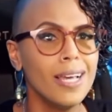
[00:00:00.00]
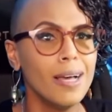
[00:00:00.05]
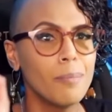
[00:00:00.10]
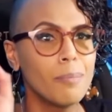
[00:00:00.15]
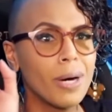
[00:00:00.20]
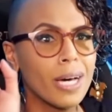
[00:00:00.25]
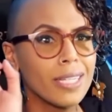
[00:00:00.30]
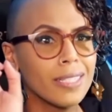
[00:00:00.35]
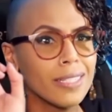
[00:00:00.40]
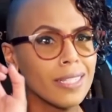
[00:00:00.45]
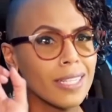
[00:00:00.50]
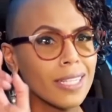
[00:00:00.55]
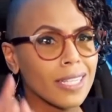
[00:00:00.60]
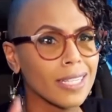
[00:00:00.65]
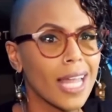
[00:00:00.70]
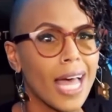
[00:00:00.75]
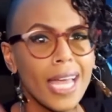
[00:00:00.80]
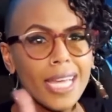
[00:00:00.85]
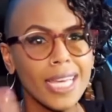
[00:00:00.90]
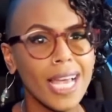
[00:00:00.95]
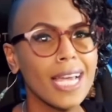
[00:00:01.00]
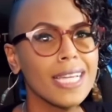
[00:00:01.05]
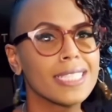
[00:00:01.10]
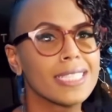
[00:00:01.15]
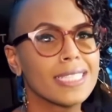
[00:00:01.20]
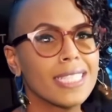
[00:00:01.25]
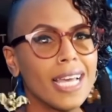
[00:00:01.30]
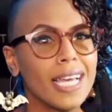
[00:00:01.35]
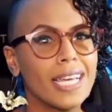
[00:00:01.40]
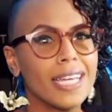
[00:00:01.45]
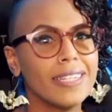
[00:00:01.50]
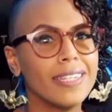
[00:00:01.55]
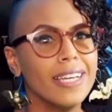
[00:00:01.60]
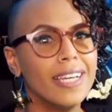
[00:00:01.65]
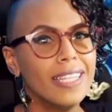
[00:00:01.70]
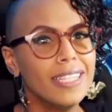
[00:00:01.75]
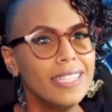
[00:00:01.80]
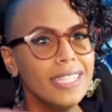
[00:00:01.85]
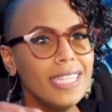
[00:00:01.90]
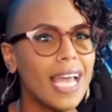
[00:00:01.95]
But, like I said,
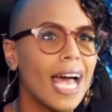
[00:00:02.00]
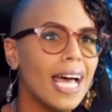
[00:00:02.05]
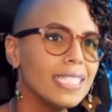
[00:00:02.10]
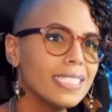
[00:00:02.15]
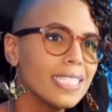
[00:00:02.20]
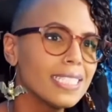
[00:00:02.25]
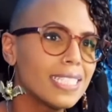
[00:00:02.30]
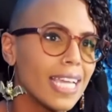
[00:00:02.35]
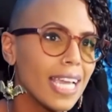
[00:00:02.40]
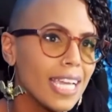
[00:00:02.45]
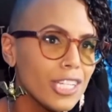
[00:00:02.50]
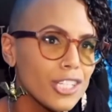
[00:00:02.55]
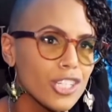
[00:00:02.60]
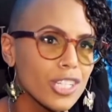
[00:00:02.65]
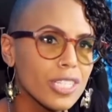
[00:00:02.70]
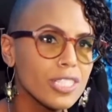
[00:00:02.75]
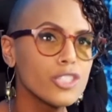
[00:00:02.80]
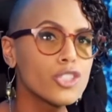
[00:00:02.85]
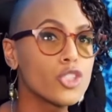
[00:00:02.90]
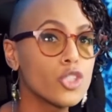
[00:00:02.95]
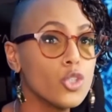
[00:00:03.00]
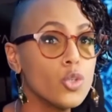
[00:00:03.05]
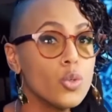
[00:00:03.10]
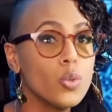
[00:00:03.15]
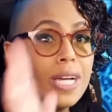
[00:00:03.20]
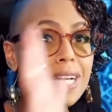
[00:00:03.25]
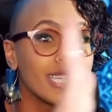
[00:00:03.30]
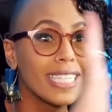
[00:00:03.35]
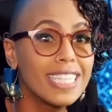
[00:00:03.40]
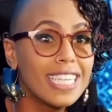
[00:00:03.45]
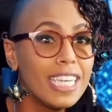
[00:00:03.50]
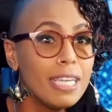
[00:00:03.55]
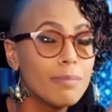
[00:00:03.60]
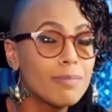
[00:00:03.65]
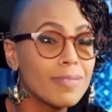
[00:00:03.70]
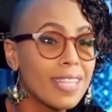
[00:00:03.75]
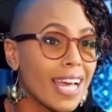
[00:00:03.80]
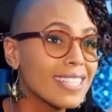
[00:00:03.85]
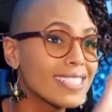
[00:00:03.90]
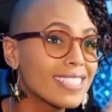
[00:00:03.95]
the hesitation to keep
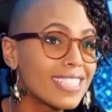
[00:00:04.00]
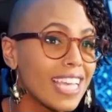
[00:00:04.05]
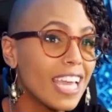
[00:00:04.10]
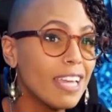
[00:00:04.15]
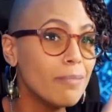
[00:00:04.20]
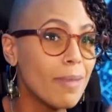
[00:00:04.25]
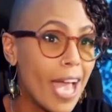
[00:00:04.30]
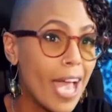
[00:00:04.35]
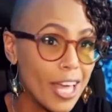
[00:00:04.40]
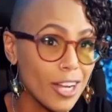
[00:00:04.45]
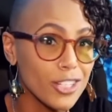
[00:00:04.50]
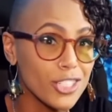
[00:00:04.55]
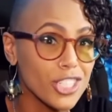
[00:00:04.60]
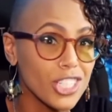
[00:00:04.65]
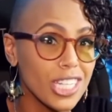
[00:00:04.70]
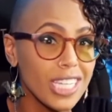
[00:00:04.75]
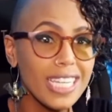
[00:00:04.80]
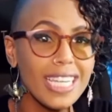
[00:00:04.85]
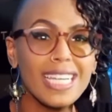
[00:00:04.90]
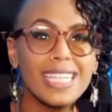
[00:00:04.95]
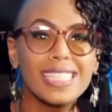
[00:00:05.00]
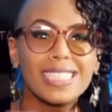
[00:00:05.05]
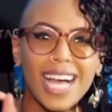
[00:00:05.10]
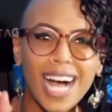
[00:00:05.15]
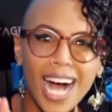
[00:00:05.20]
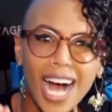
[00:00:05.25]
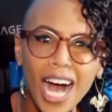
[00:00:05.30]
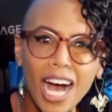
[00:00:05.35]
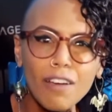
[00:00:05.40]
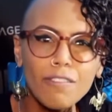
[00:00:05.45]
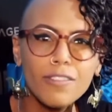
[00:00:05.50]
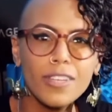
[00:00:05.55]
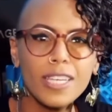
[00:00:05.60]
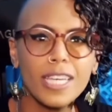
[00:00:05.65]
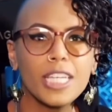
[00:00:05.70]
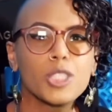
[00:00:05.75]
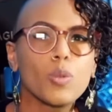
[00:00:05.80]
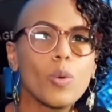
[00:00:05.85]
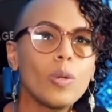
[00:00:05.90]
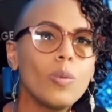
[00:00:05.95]
that same energy is
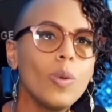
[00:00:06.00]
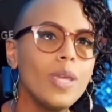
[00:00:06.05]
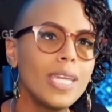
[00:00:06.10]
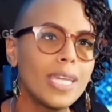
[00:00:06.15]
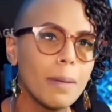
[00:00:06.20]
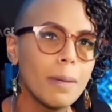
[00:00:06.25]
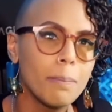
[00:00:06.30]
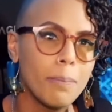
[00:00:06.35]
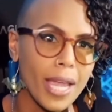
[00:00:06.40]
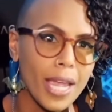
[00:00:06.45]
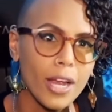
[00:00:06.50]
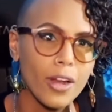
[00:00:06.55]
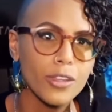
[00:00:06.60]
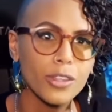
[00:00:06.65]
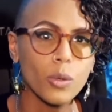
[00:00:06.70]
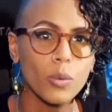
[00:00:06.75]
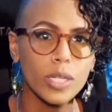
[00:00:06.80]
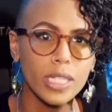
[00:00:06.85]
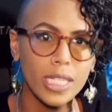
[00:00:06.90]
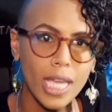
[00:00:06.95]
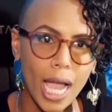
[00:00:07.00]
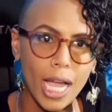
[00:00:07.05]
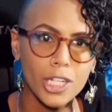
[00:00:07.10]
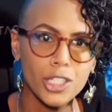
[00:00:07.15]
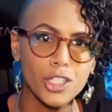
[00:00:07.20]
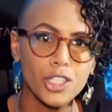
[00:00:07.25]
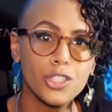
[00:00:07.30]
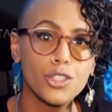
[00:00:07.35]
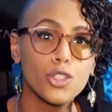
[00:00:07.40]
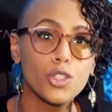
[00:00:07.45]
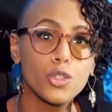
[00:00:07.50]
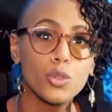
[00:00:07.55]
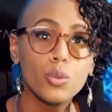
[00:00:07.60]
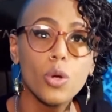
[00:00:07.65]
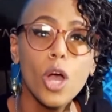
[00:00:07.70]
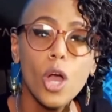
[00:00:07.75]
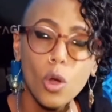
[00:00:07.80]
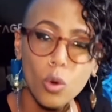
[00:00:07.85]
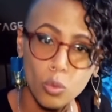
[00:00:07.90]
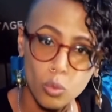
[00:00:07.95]
obvious when we compare the reaction to
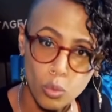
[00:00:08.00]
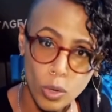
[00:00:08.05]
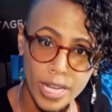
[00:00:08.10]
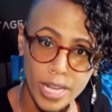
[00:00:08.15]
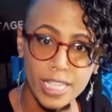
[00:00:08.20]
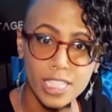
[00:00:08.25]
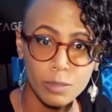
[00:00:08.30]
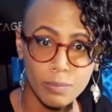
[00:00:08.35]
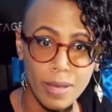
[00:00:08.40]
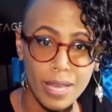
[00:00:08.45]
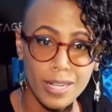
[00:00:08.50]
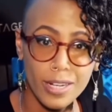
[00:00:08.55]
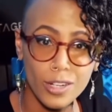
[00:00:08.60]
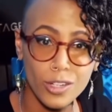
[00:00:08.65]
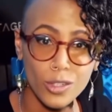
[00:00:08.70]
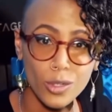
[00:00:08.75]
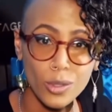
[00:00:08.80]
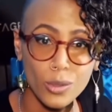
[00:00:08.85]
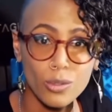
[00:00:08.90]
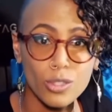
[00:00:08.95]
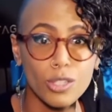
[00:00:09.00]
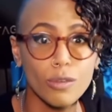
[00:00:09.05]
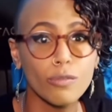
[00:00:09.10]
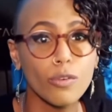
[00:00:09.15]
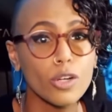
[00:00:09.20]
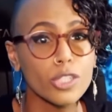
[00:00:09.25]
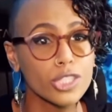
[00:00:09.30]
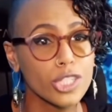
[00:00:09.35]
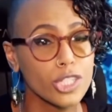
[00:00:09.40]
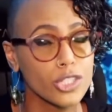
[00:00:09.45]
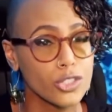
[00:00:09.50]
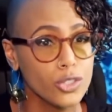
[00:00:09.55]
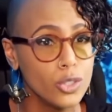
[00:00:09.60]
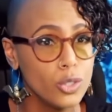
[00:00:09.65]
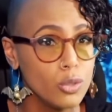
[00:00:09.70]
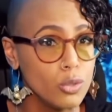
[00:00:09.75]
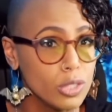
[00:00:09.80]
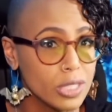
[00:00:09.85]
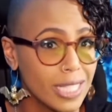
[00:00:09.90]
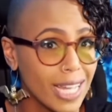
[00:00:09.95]
race-baited news versus
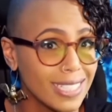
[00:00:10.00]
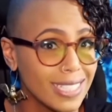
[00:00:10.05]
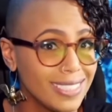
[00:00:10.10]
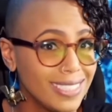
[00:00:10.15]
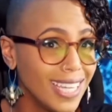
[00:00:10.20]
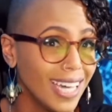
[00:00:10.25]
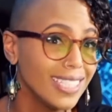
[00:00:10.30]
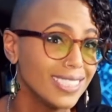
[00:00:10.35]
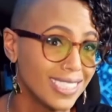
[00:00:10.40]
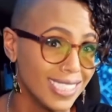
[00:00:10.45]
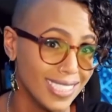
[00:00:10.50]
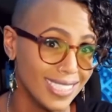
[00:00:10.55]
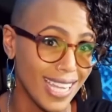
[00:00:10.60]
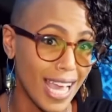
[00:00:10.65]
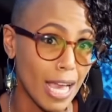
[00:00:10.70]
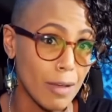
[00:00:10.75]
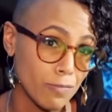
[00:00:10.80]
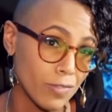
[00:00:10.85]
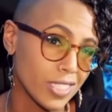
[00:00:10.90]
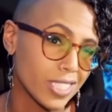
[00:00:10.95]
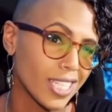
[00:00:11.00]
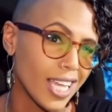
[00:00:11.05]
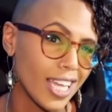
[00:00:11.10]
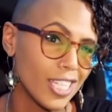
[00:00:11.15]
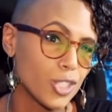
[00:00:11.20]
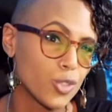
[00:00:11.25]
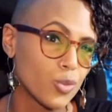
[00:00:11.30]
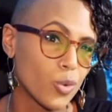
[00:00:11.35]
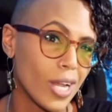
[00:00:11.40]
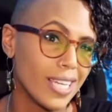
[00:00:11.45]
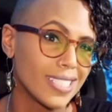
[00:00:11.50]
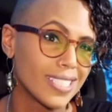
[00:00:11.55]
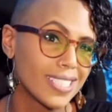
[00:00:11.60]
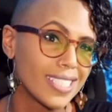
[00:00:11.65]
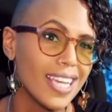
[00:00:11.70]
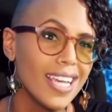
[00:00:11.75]
news that doesn't emphasize race.